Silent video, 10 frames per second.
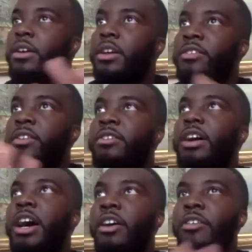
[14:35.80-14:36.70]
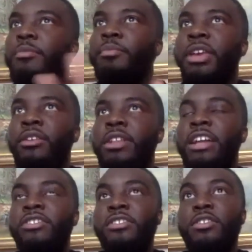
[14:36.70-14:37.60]
there's an R&B or like
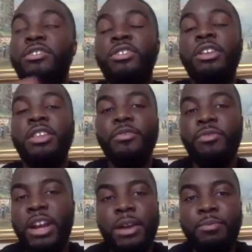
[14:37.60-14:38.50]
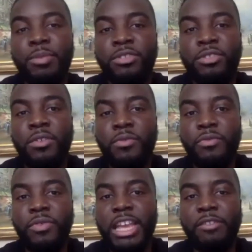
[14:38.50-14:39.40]
just alternative rap. We don't really
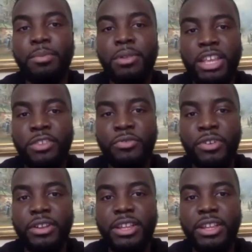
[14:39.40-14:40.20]
have a place for it. Like